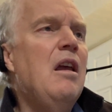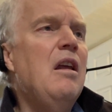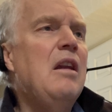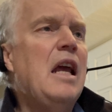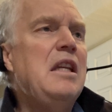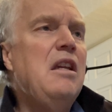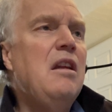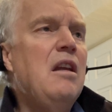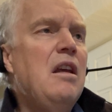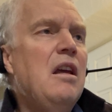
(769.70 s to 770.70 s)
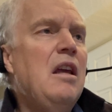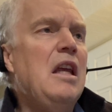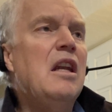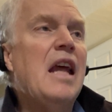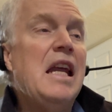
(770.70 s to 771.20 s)

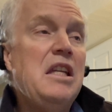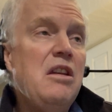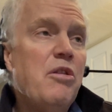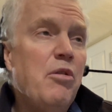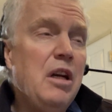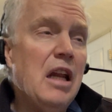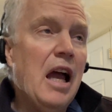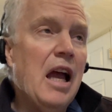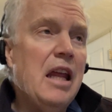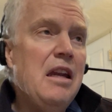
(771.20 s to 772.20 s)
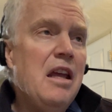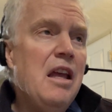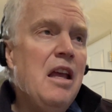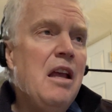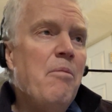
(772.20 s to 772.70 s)
in 1939,
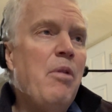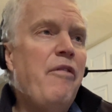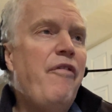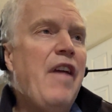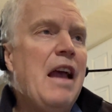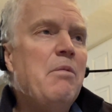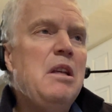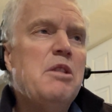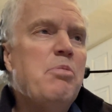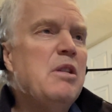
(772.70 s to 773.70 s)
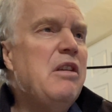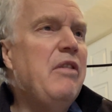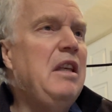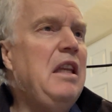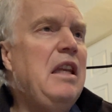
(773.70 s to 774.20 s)
but
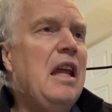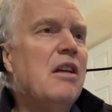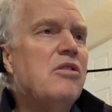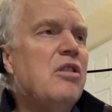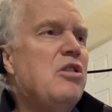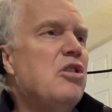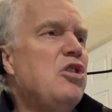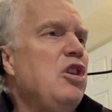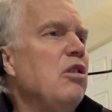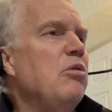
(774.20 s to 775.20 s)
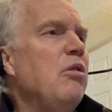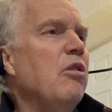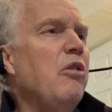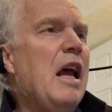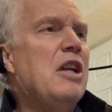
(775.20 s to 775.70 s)
family-specific details such as children or
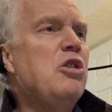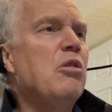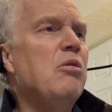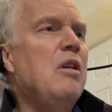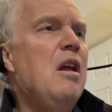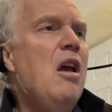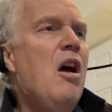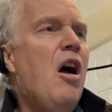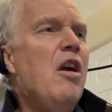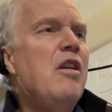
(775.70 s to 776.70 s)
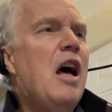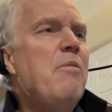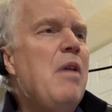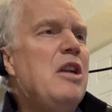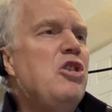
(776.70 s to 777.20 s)
grandchildren are
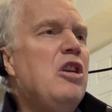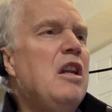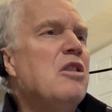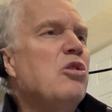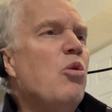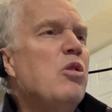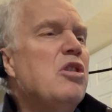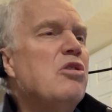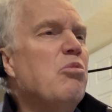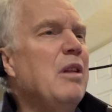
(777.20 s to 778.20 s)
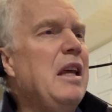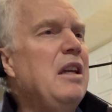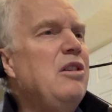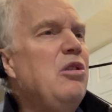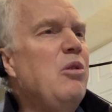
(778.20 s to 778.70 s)
not mentioned in sources
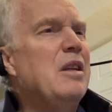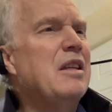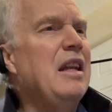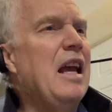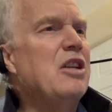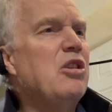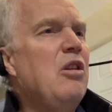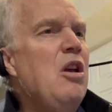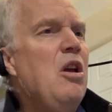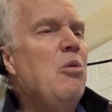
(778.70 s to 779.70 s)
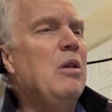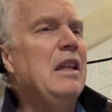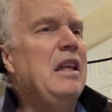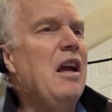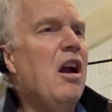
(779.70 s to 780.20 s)
related to his connection with
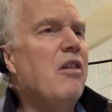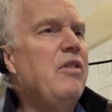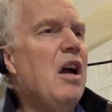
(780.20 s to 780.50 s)
Lee Harvey